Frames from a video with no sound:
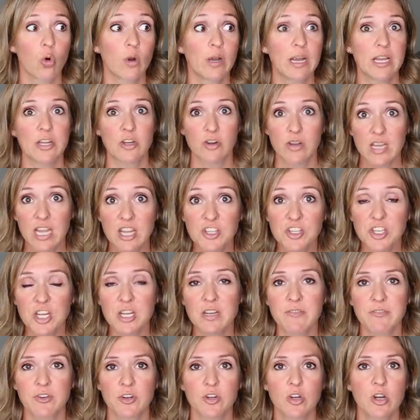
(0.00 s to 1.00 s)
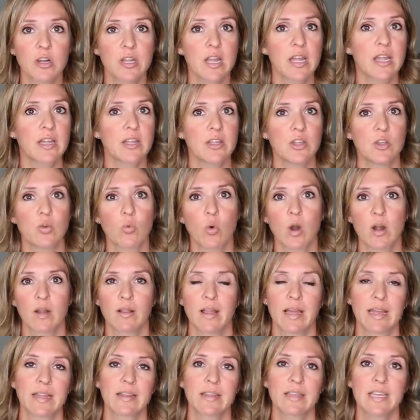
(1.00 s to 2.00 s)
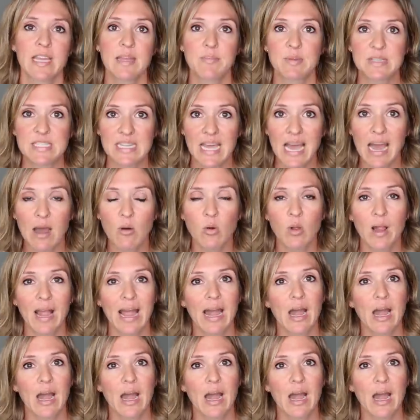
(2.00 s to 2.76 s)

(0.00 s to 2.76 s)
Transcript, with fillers: or in your kitchen if you're cooking and you wanna like keep a towel